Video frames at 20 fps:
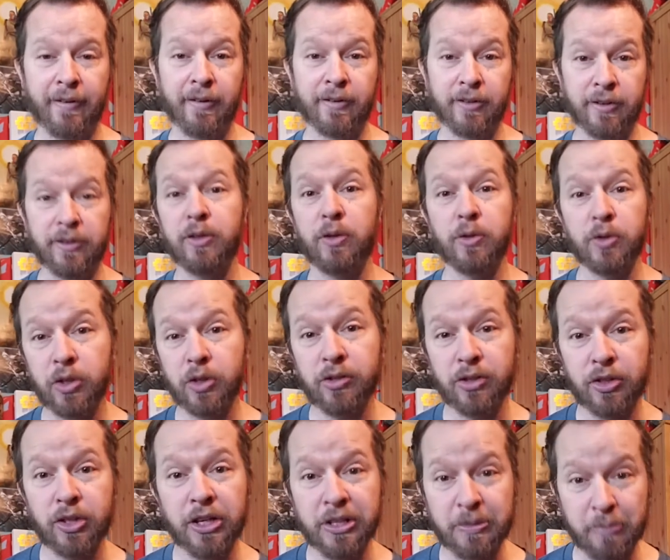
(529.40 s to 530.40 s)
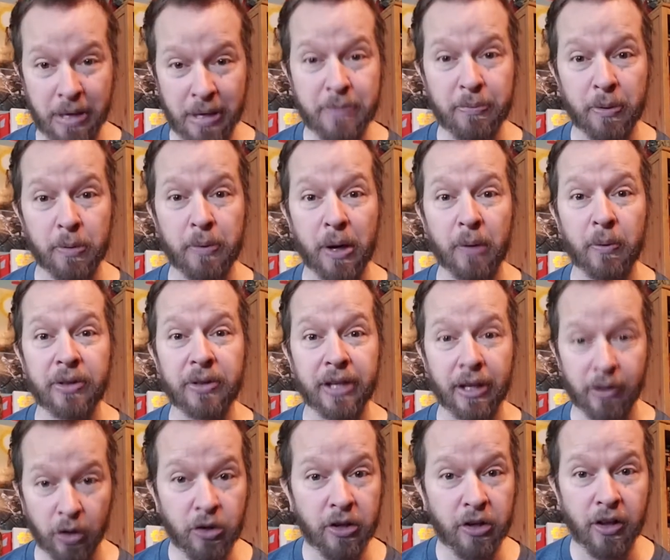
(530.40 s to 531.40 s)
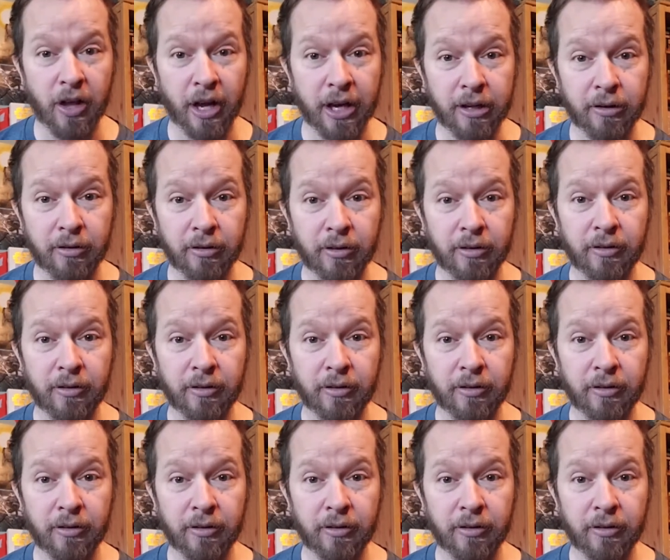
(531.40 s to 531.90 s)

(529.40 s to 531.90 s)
You shouldn't judge people by what they look like.